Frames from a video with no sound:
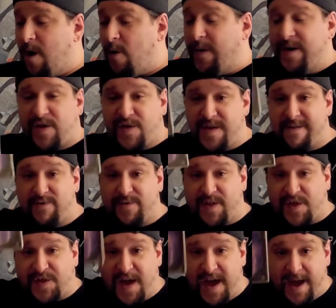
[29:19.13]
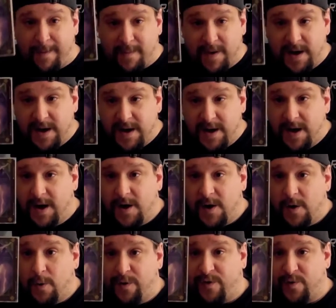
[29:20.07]
Always Never the Same
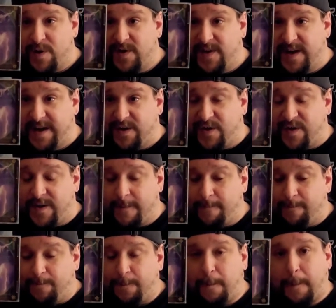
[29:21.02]
was released.